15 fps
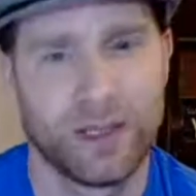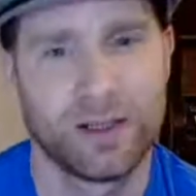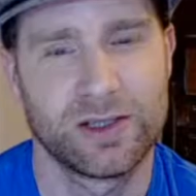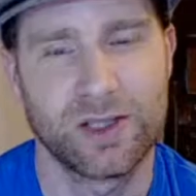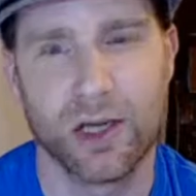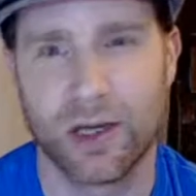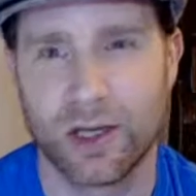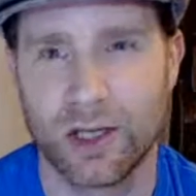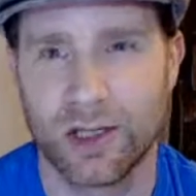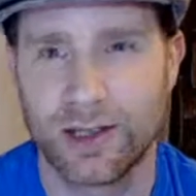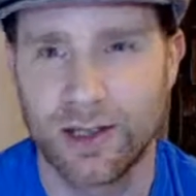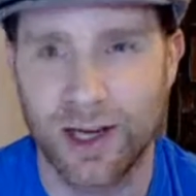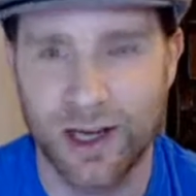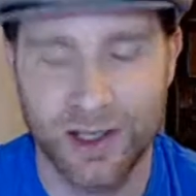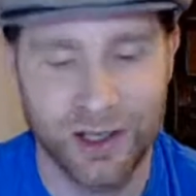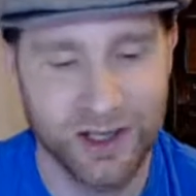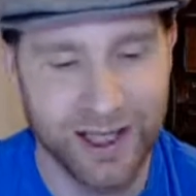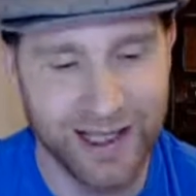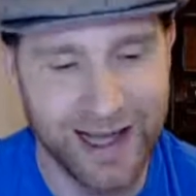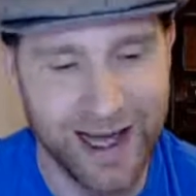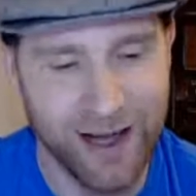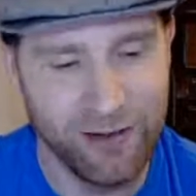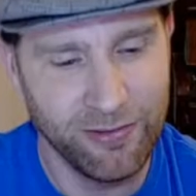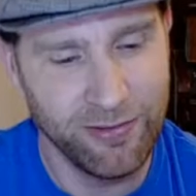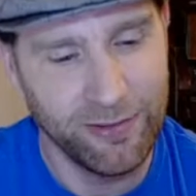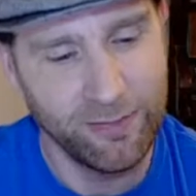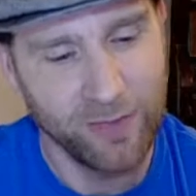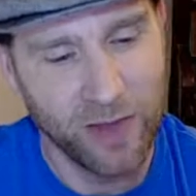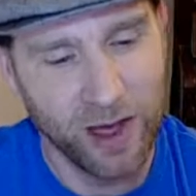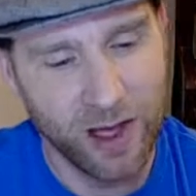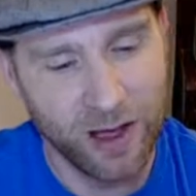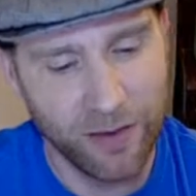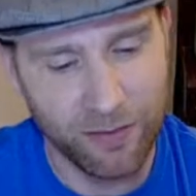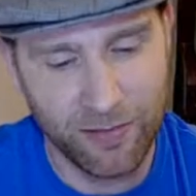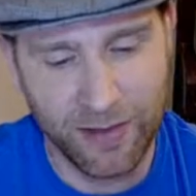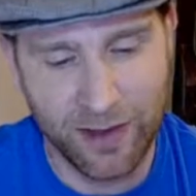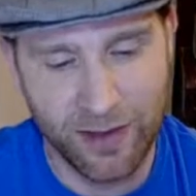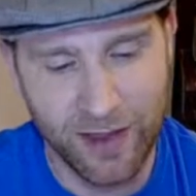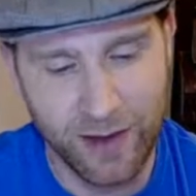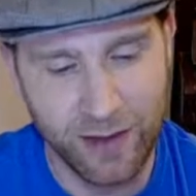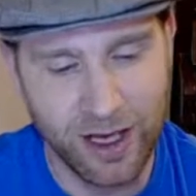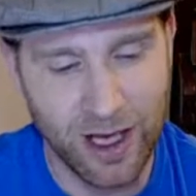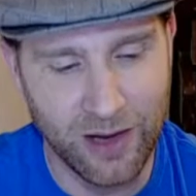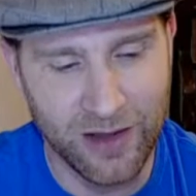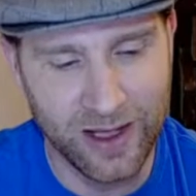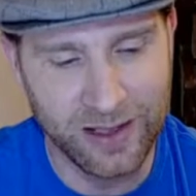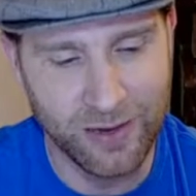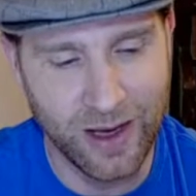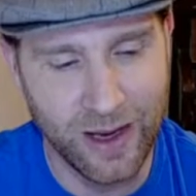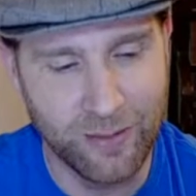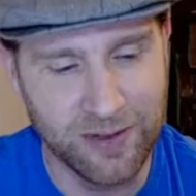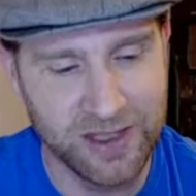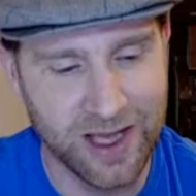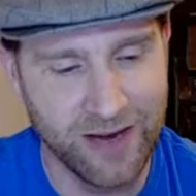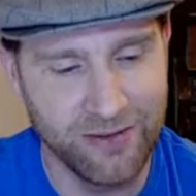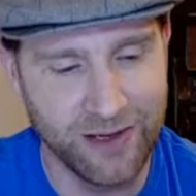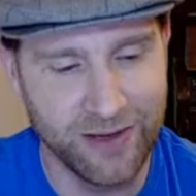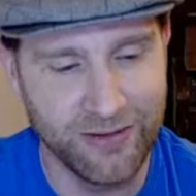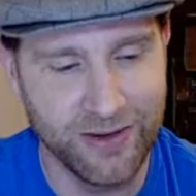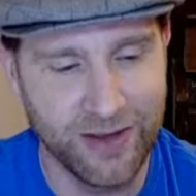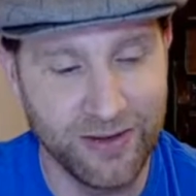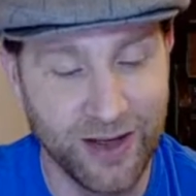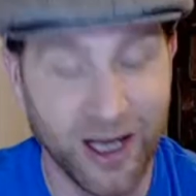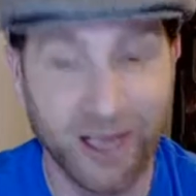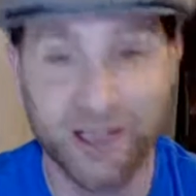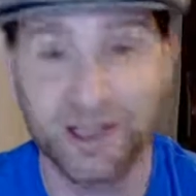not good dying on the lav. There we go. That's what happened to Henry V. I only